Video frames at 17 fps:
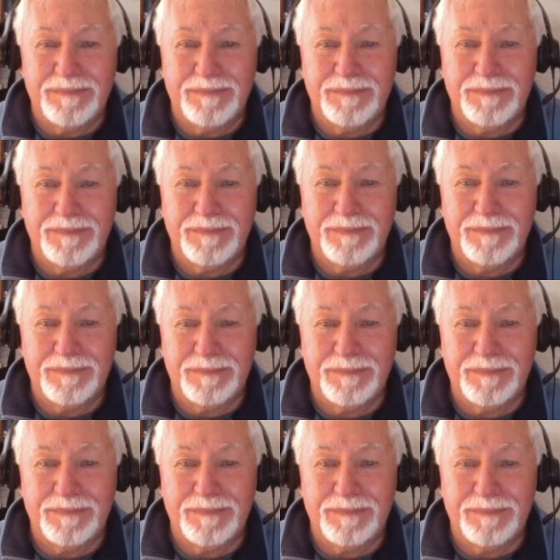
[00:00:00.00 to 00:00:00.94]

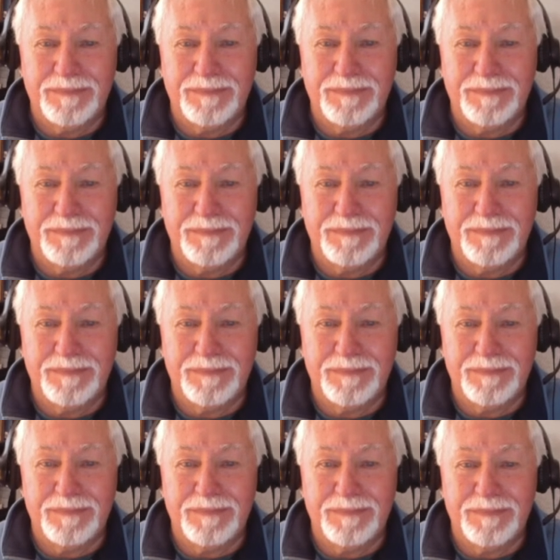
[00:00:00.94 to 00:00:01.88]

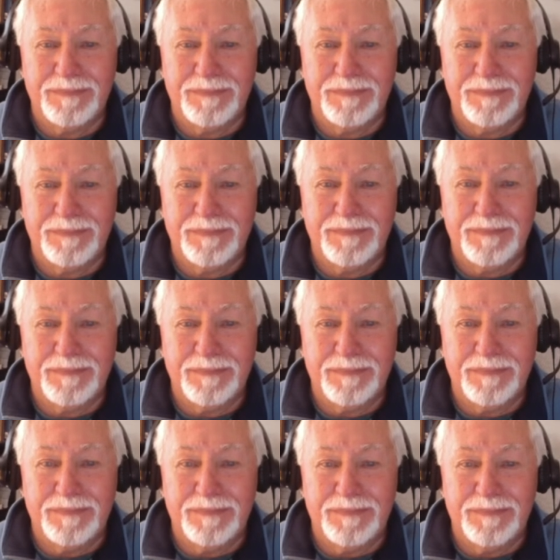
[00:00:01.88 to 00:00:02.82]

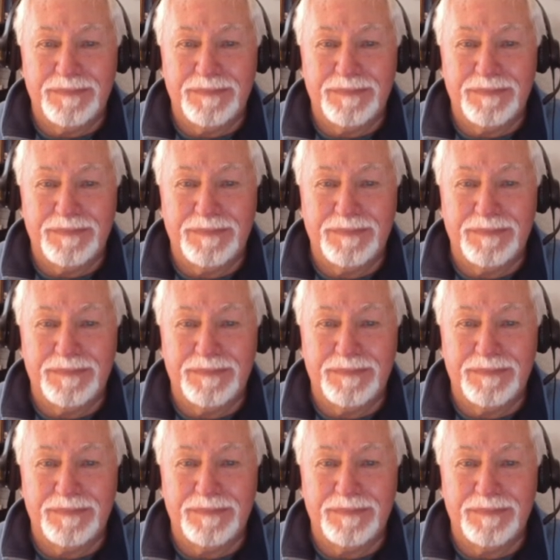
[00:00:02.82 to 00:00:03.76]

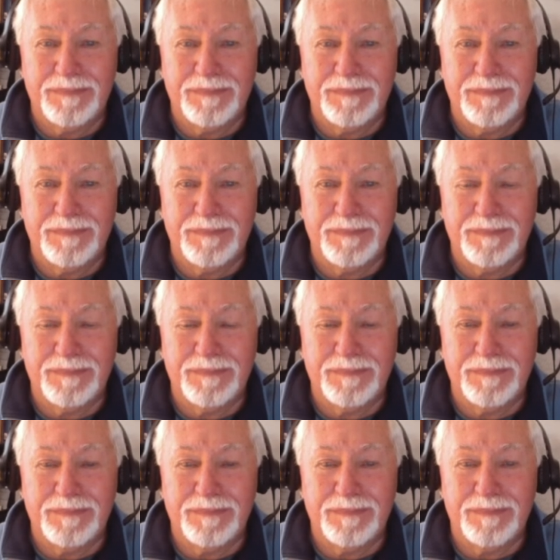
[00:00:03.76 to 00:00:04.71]

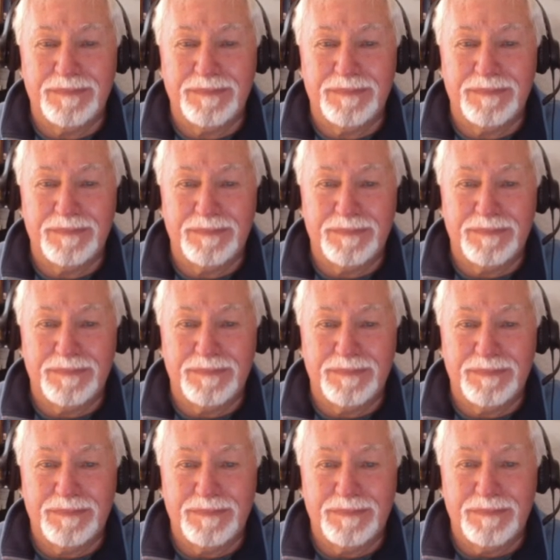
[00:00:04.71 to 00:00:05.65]

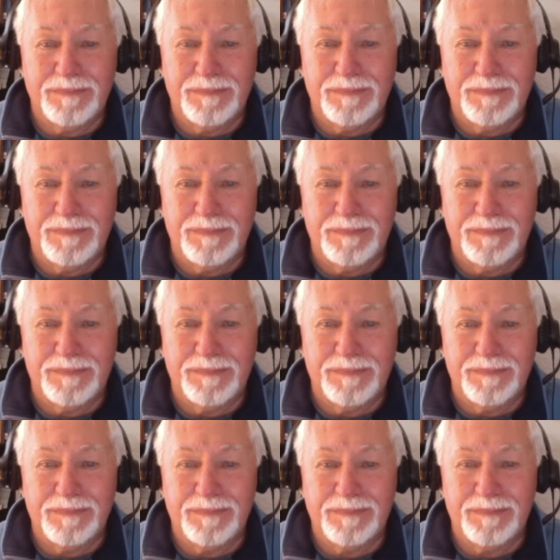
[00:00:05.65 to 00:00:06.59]

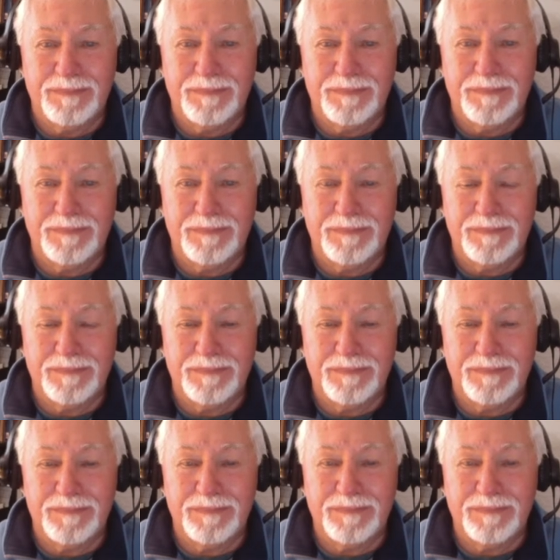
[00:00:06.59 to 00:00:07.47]
(silent)